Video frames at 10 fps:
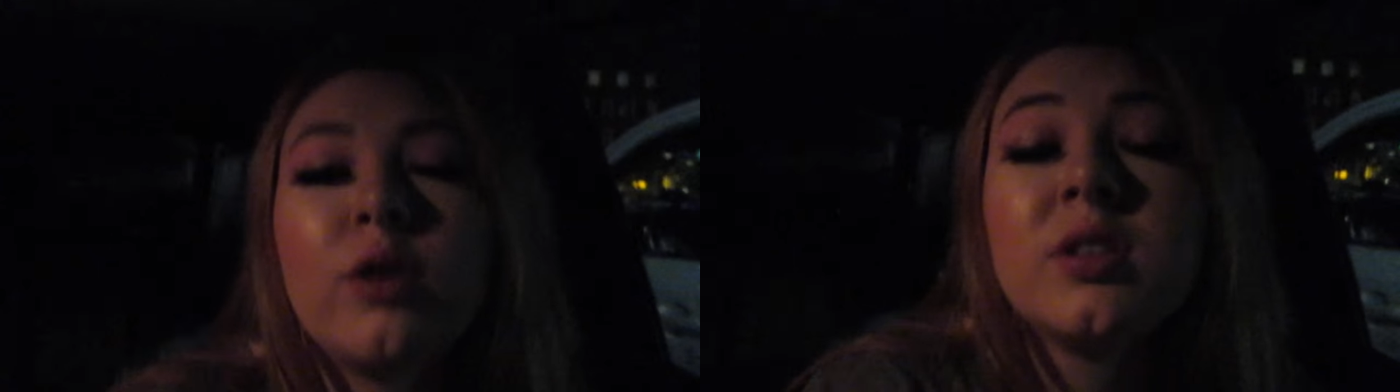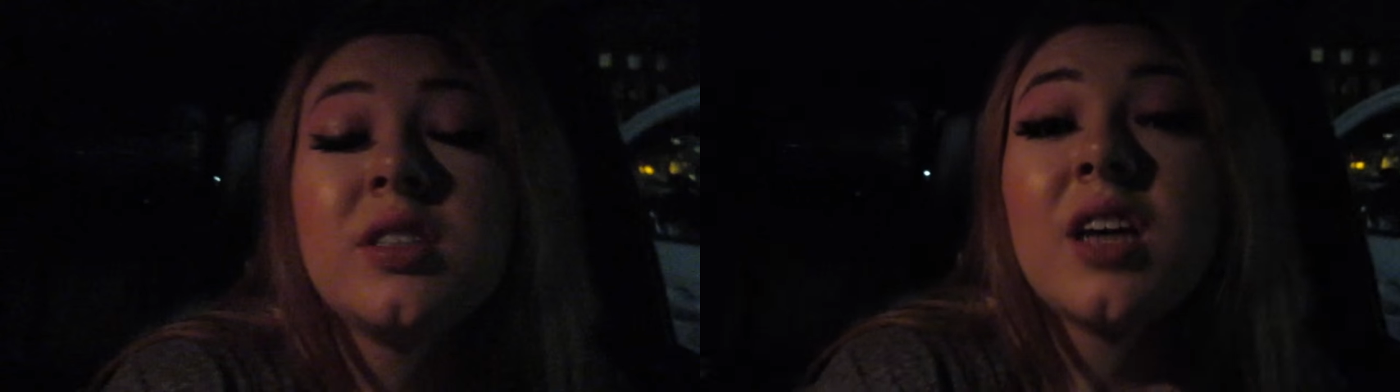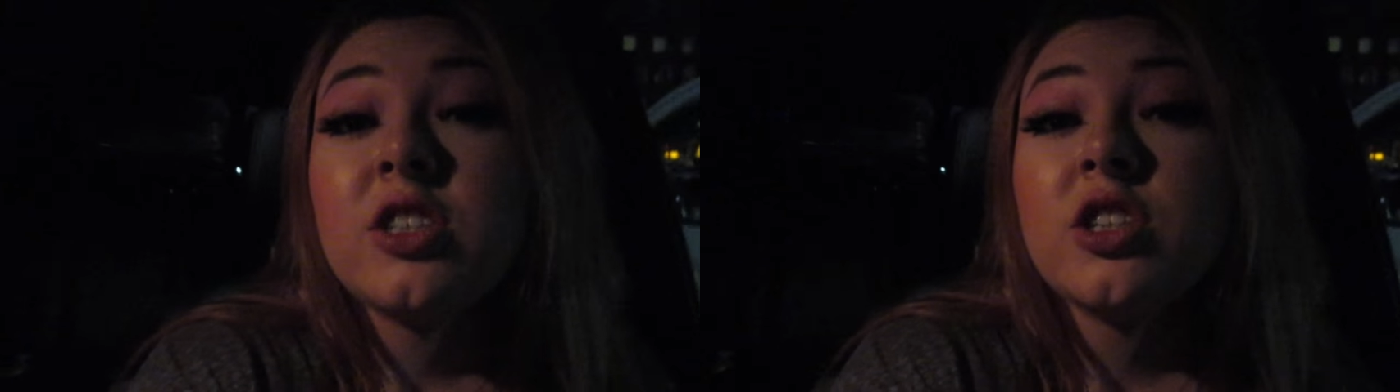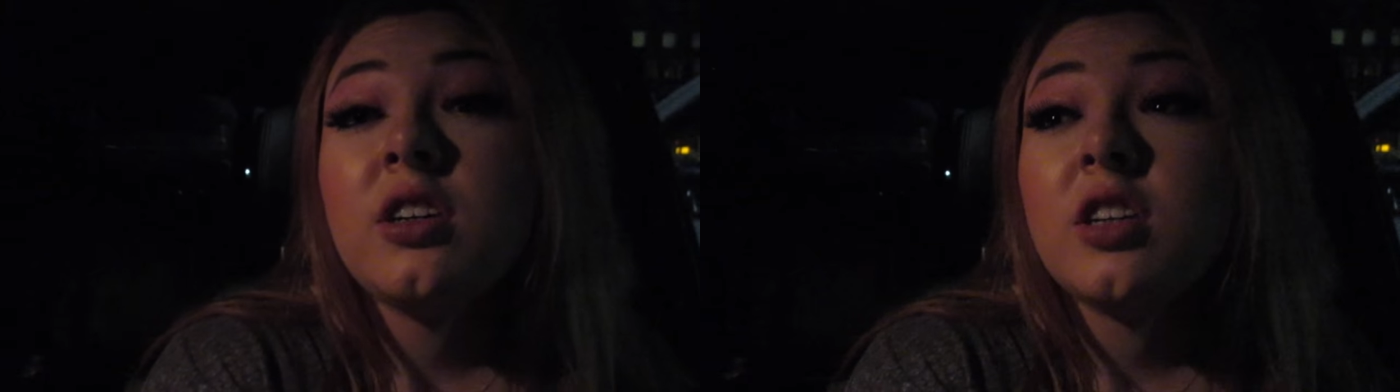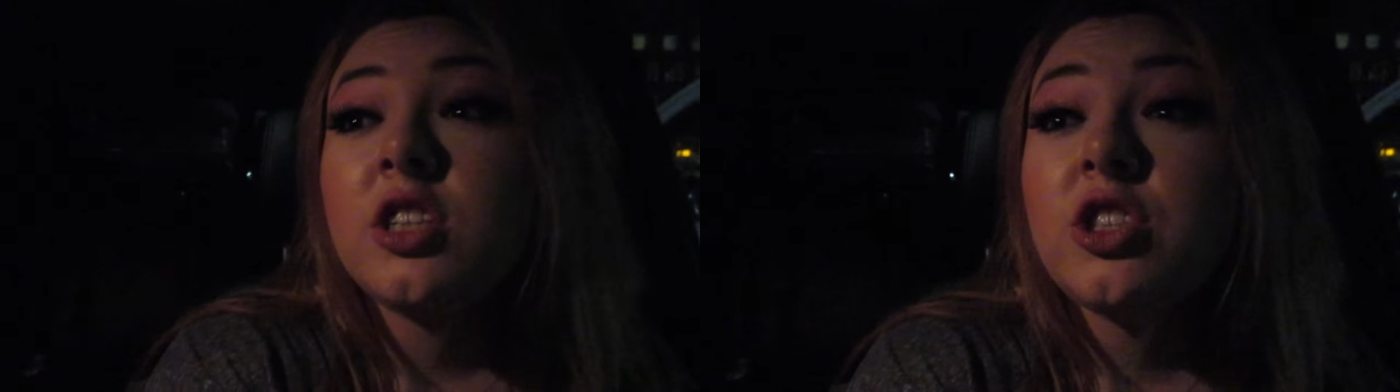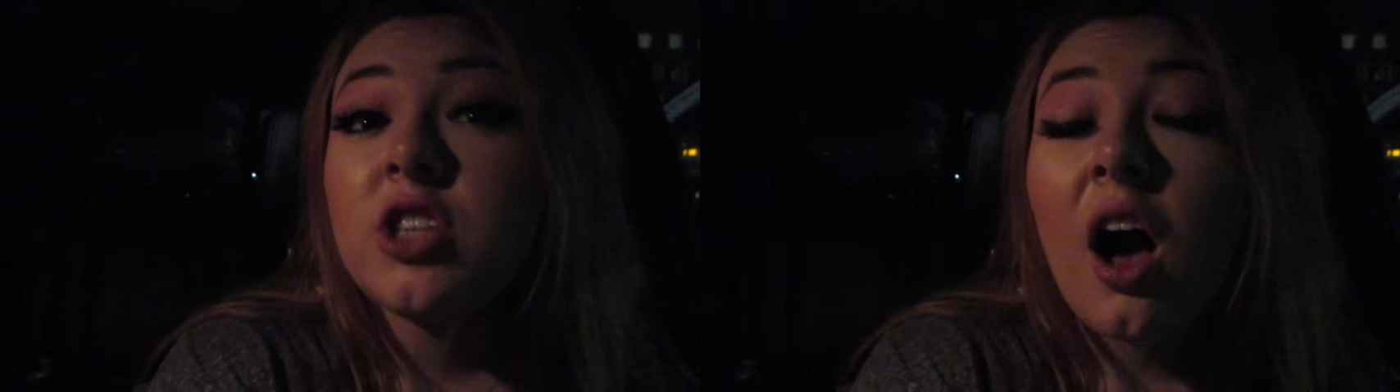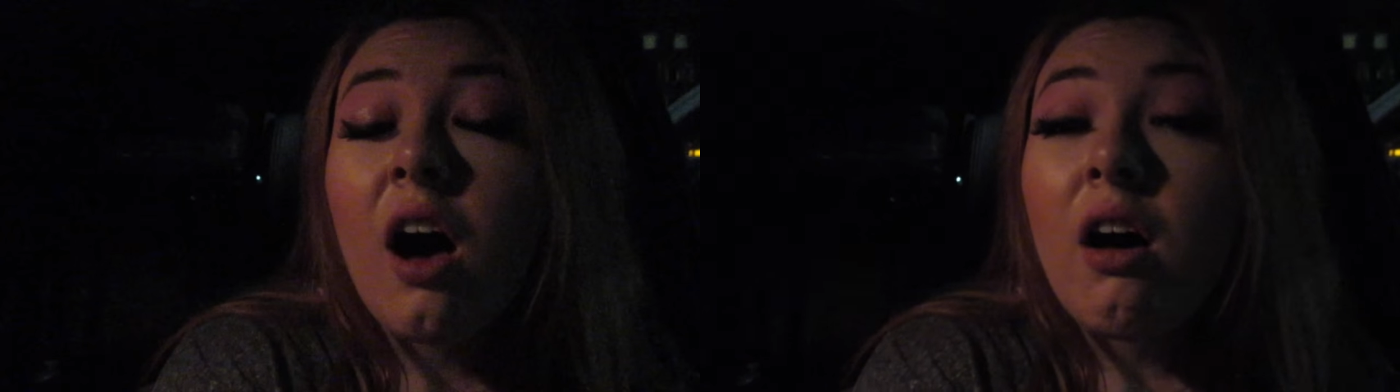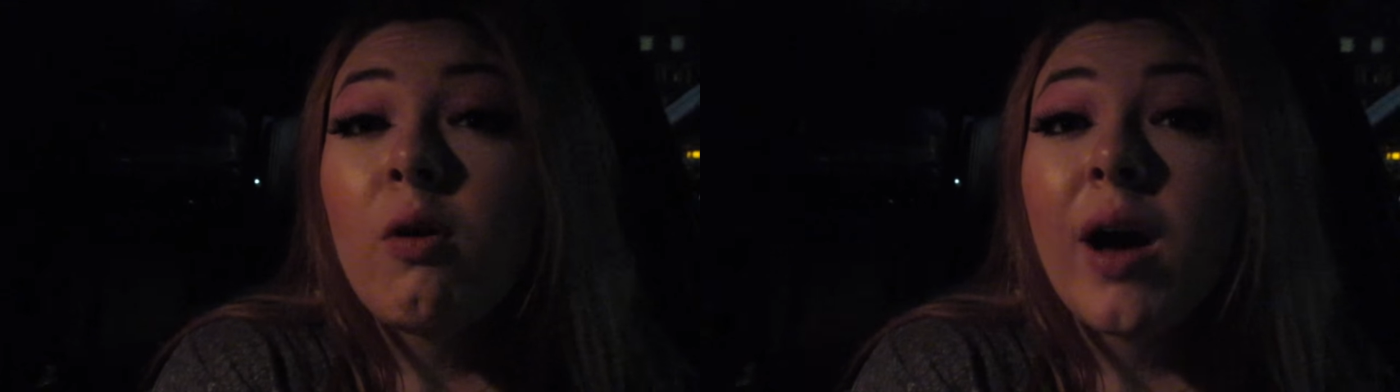It was such a good show.
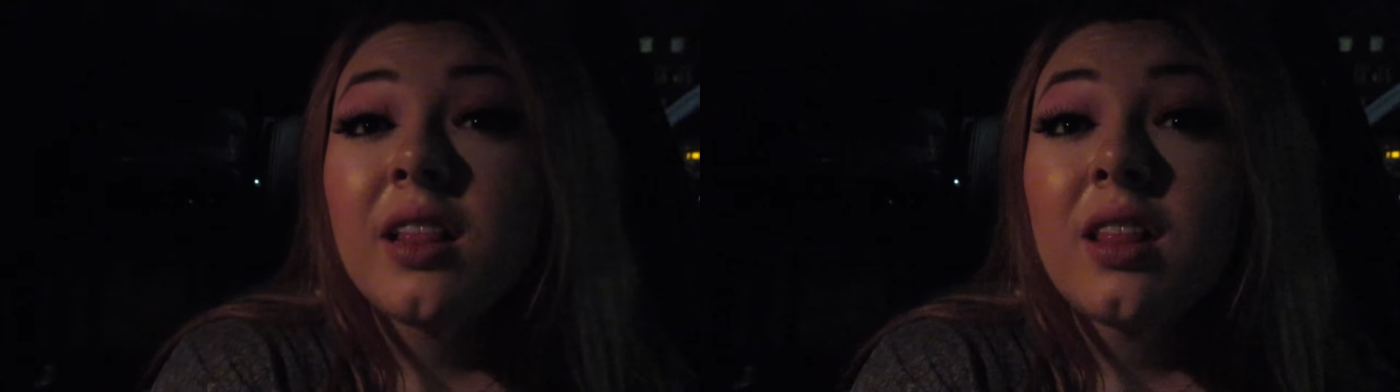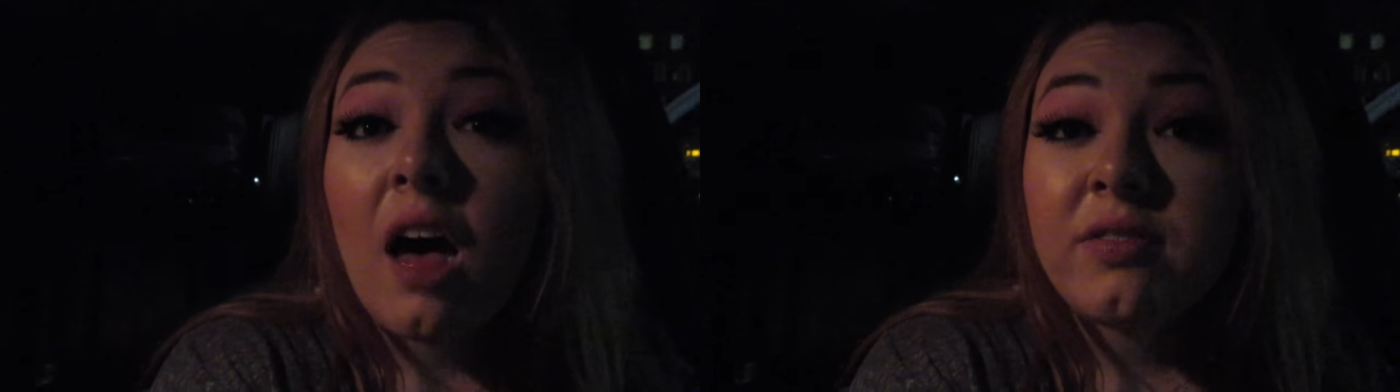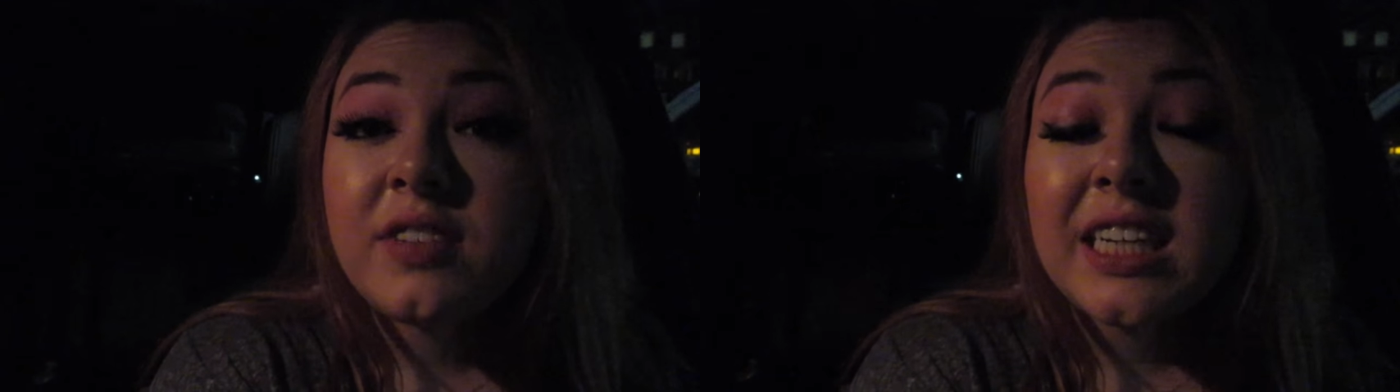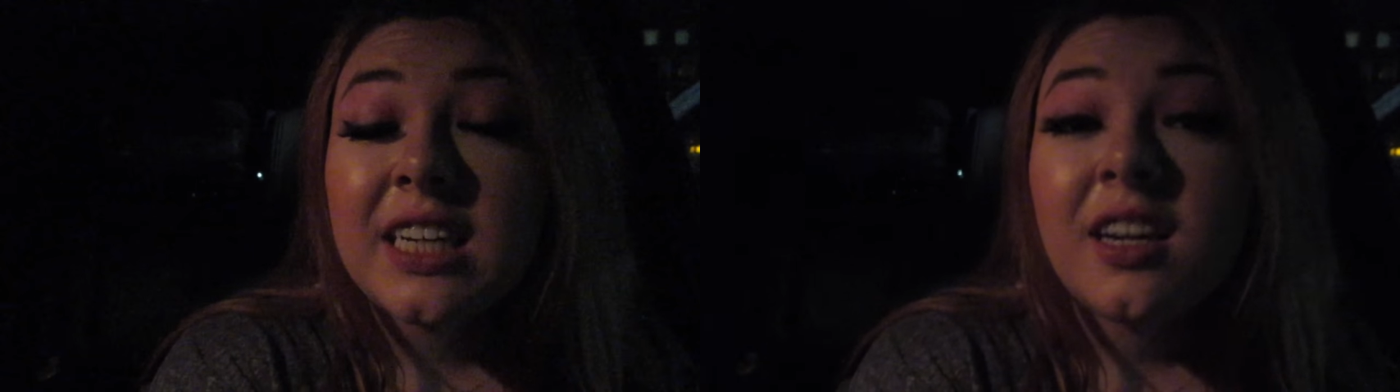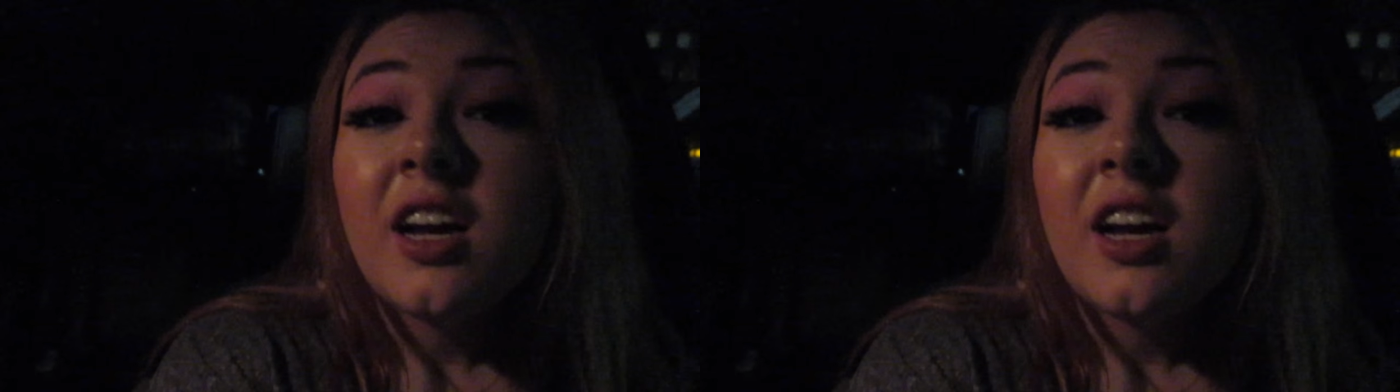I loved it.